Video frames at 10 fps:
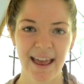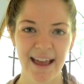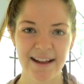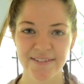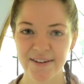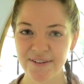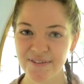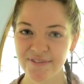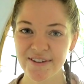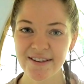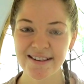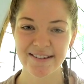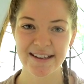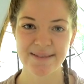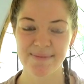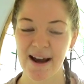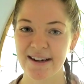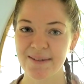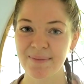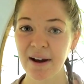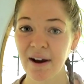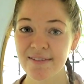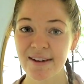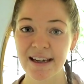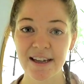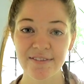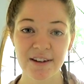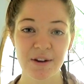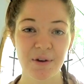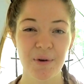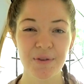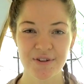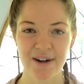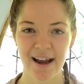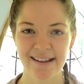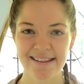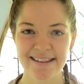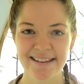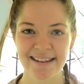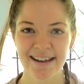And we all feel so inspired because we live in the contrast